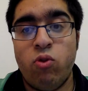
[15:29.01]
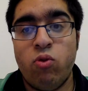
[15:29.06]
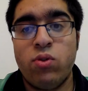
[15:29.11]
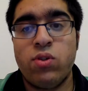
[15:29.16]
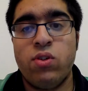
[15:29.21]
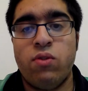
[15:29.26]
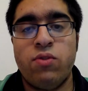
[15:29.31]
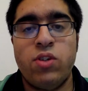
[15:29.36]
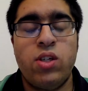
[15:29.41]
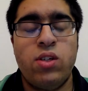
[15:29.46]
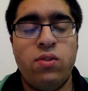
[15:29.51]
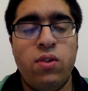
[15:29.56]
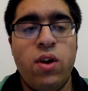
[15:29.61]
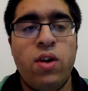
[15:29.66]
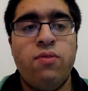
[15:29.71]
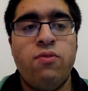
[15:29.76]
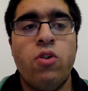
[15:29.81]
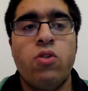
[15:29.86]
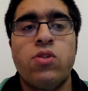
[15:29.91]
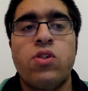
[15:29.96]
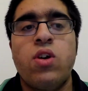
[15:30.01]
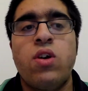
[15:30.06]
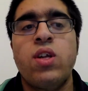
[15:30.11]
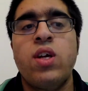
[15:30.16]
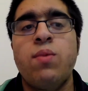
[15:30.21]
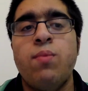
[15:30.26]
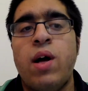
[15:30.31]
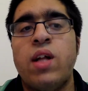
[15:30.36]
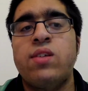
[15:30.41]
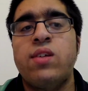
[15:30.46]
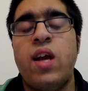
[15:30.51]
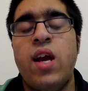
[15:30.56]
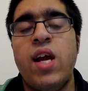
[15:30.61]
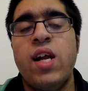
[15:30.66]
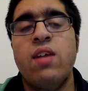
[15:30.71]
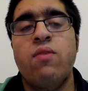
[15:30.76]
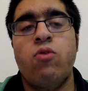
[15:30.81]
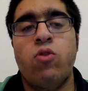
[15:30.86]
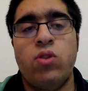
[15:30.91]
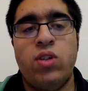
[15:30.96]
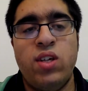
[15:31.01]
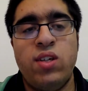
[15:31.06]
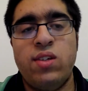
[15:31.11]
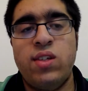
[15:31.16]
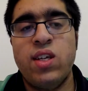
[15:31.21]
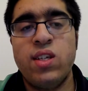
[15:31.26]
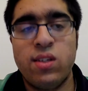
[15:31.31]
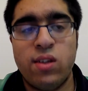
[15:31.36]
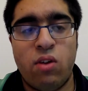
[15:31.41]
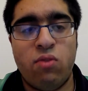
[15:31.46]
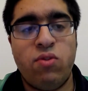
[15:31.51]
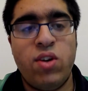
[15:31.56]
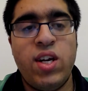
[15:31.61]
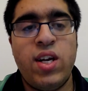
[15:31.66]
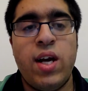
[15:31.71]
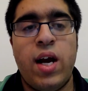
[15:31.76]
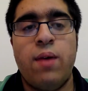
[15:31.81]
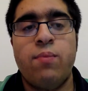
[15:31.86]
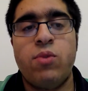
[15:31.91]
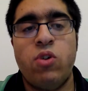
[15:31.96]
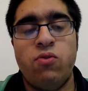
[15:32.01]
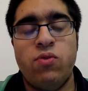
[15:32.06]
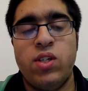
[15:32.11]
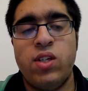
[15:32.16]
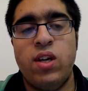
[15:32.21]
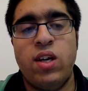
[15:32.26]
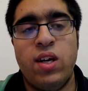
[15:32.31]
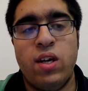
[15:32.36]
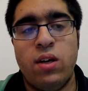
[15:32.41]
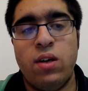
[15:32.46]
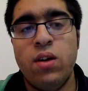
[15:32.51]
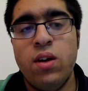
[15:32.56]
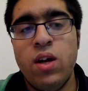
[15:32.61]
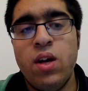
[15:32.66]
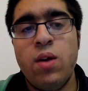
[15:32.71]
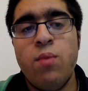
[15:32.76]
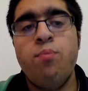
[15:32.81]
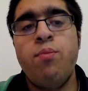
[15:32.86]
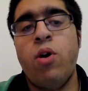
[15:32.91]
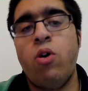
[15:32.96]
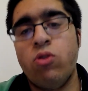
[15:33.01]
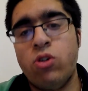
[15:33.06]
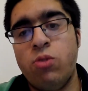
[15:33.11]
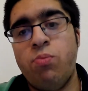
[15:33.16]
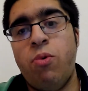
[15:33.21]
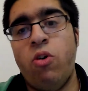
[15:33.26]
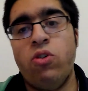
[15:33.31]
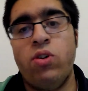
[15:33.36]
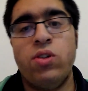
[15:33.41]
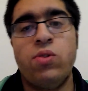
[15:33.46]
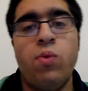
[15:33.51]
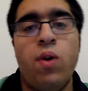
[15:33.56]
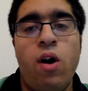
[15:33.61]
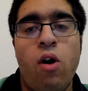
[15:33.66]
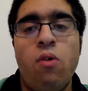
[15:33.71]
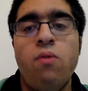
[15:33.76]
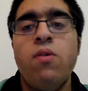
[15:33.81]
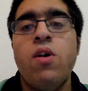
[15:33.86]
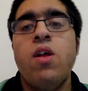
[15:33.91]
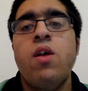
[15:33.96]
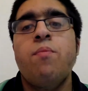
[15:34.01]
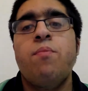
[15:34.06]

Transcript: because obviously if you're studying maths at A-level, these things are recapped obviously and built upon as well.